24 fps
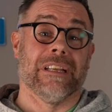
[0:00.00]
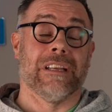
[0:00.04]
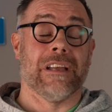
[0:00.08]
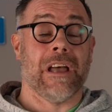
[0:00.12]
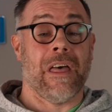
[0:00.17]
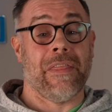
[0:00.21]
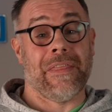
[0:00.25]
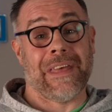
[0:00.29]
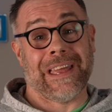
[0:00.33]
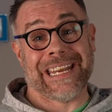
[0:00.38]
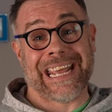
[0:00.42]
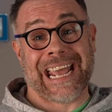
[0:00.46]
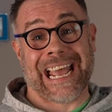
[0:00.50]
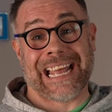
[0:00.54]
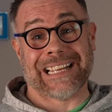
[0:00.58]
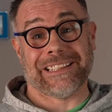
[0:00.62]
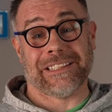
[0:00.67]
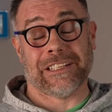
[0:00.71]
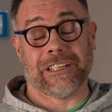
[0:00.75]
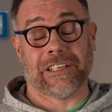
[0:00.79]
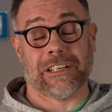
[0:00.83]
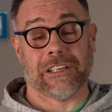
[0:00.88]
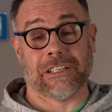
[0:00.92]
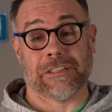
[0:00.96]
and then add
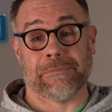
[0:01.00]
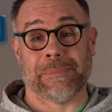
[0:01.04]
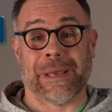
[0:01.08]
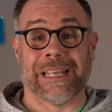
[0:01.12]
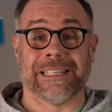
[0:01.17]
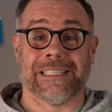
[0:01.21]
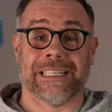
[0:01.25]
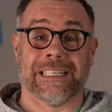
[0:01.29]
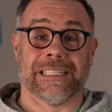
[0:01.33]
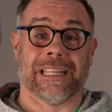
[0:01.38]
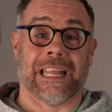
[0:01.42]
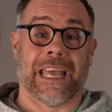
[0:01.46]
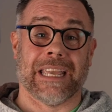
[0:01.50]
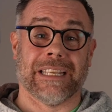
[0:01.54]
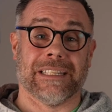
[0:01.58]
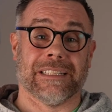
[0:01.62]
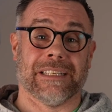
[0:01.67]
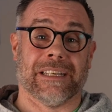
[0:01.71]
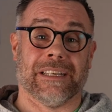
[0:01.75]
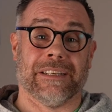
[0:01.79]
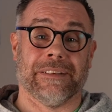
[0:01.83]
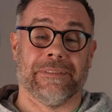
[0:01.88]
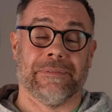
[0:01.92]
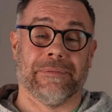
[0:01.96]
the cosmetic
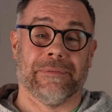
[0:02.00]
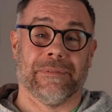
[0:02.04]
later.